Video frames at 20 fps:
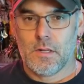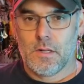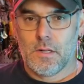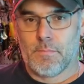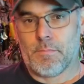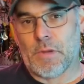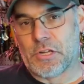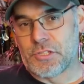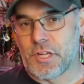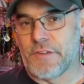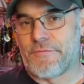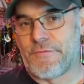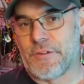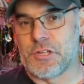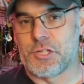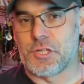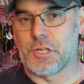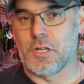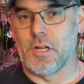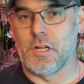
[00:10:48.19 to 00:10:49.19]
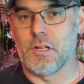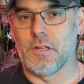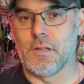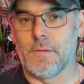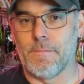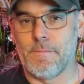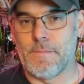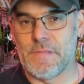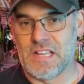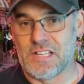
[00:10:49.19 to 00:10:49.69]
Muskie fishing
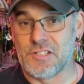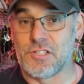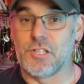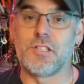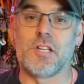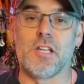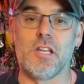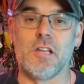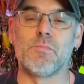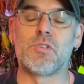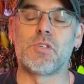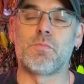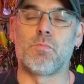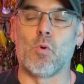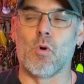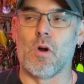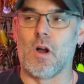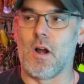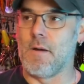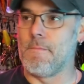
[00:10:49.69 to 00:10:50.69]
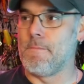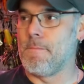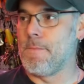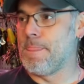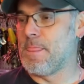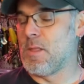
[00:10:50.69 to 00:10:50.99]
is a team sport.